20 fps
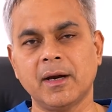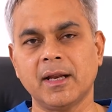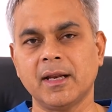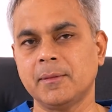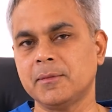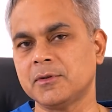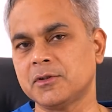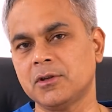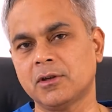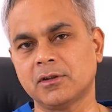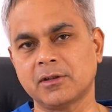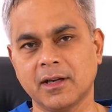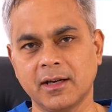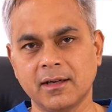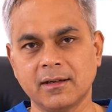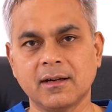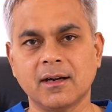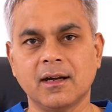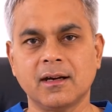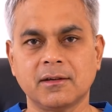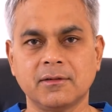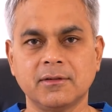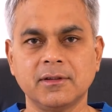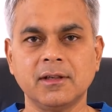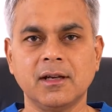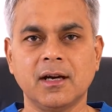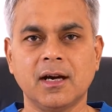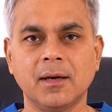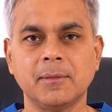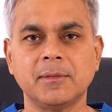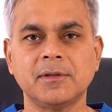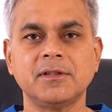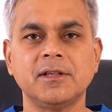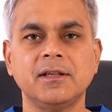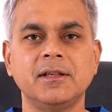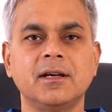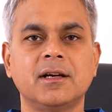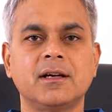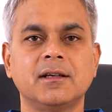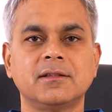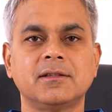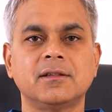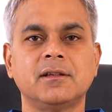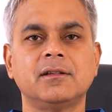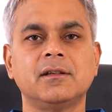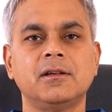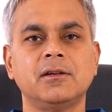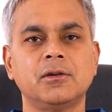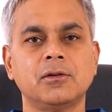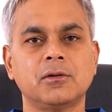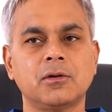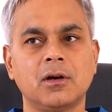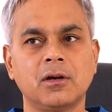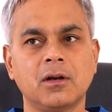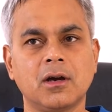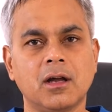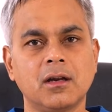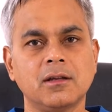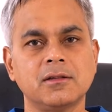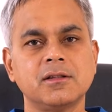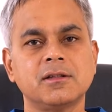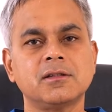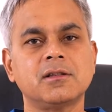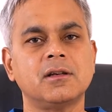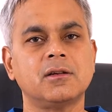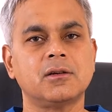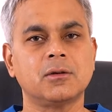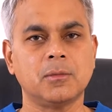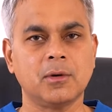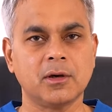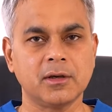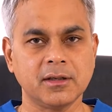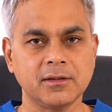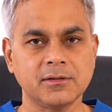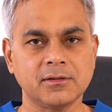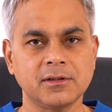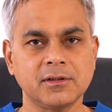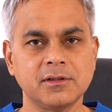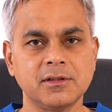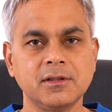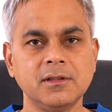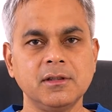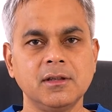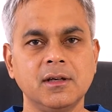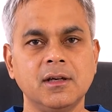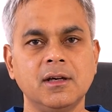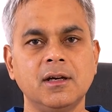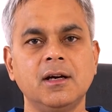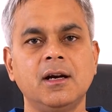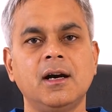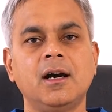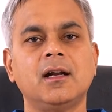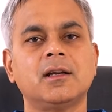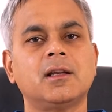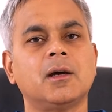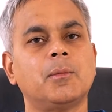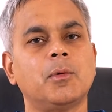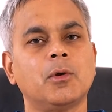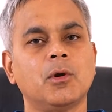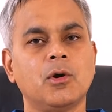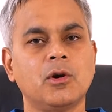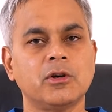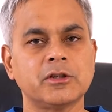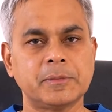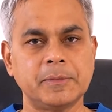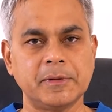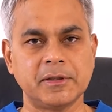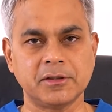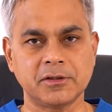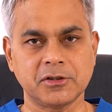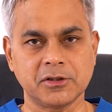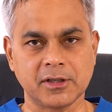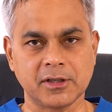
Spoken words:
my name is Dr. N. Ragavan. I'm a senior consultant uro-oncologist and robotic surgeon at Apollo Hospitals,